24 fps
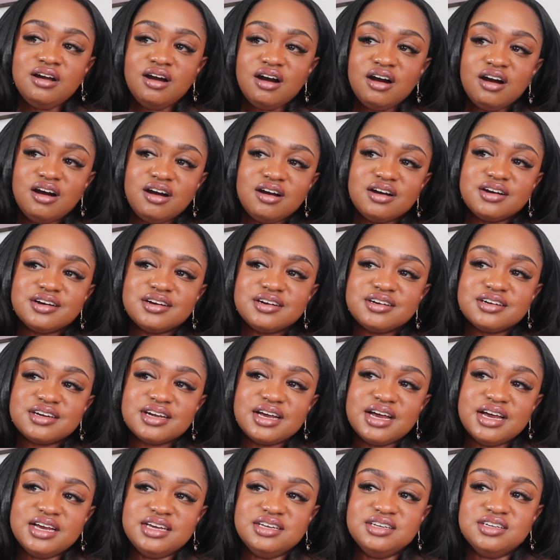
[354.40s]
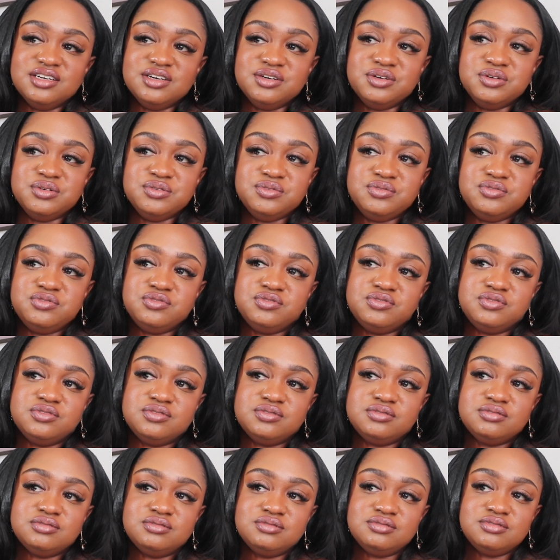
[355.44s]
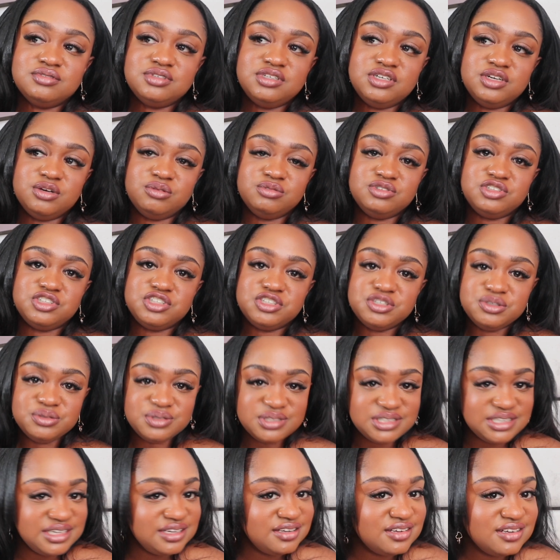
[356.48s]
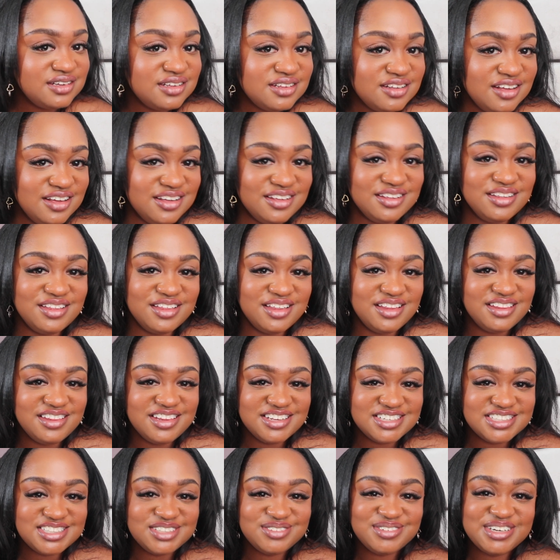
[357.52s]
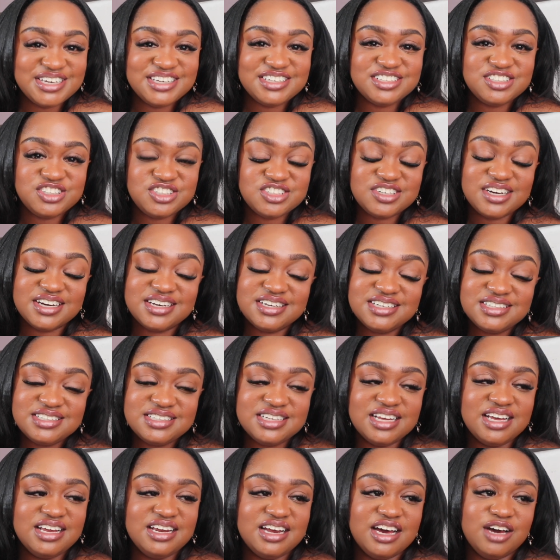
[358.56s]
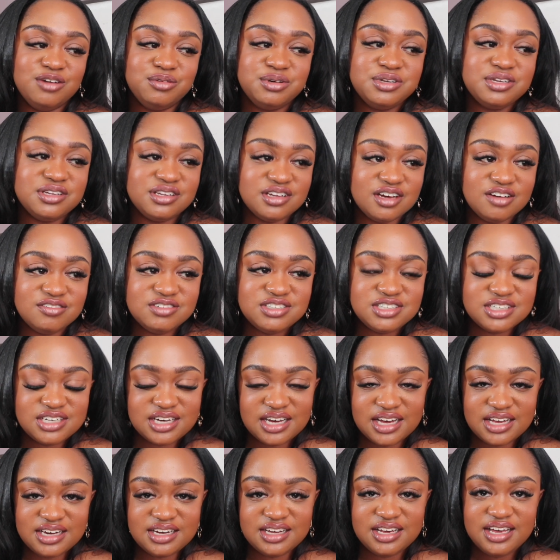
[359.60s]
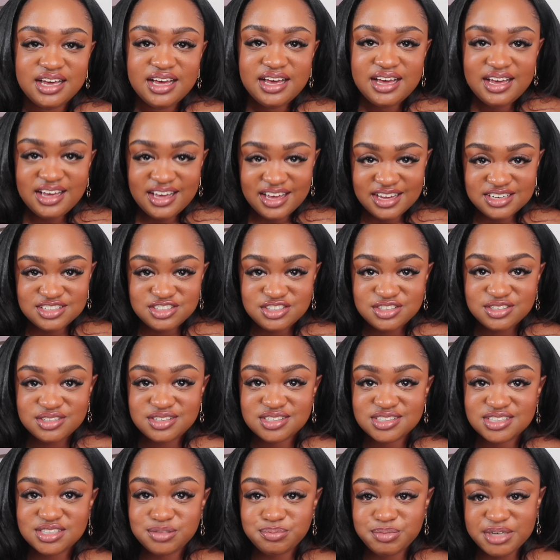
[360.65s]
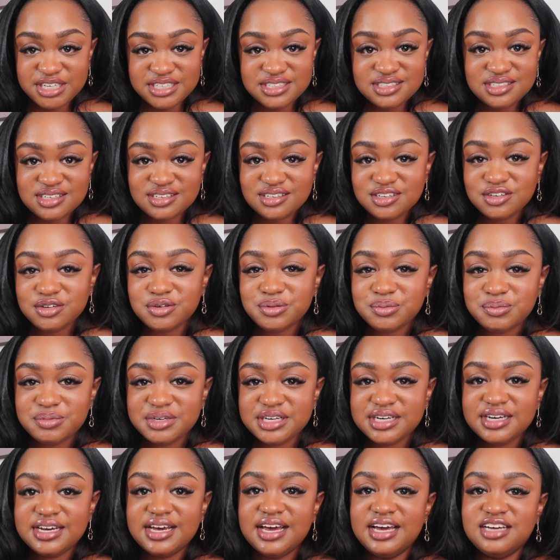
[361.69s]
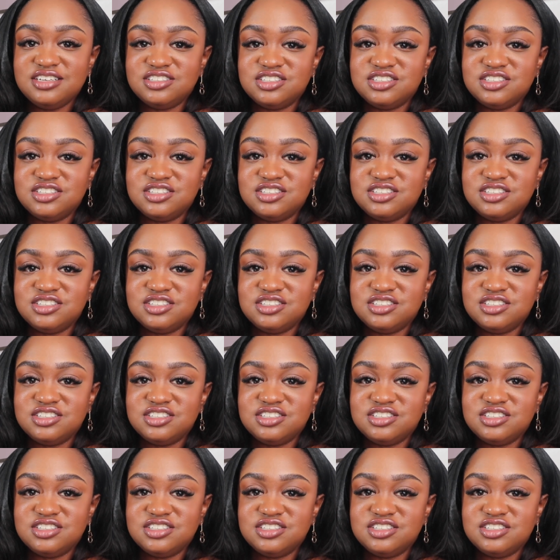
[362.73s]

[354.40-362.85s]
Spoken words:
are kind of, choosing this way to dress, and I would love to kind of enter the space a little bit and